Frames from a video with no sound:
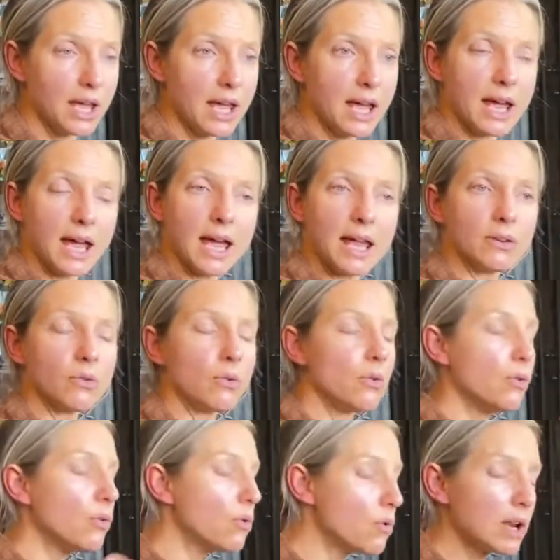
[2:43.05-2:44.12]
And
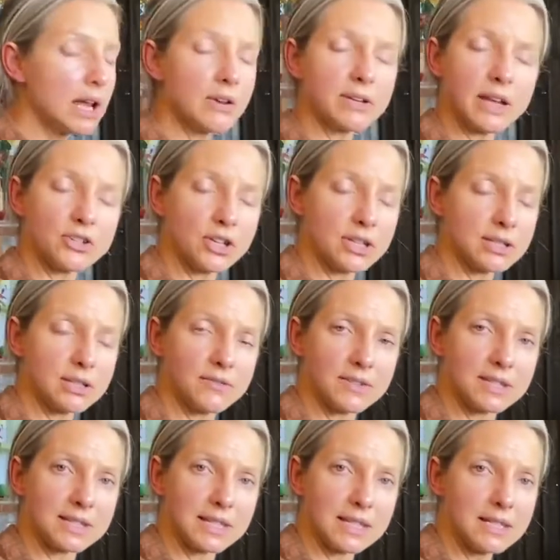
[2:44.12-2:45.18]
all our digestive
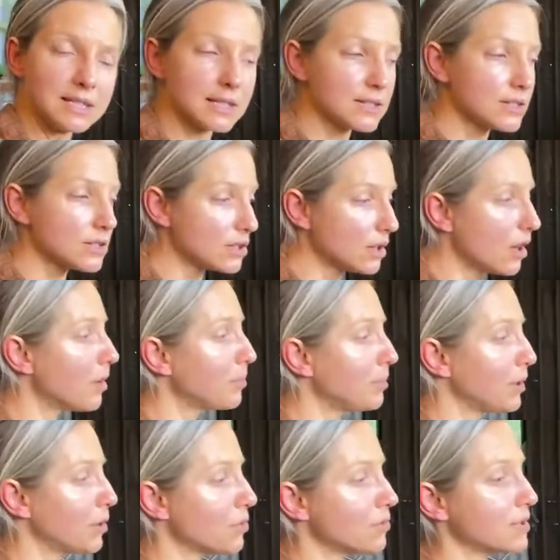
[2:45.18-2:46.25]
diseases start
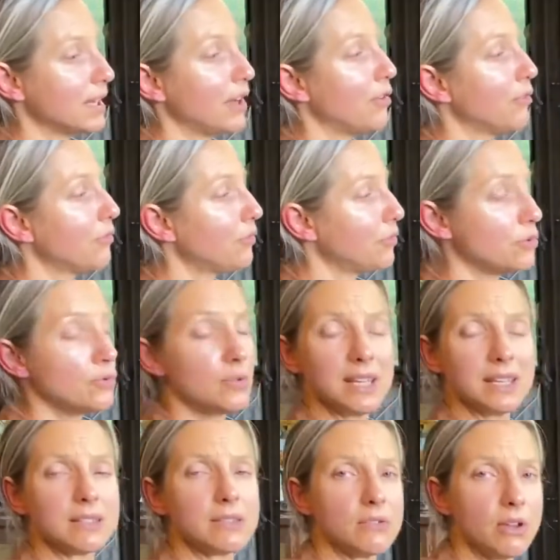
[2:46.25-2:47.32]
because our food is
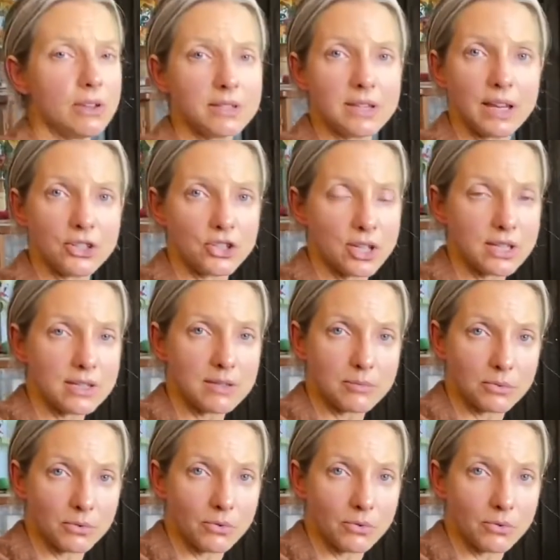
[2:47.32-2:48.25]
not digestible.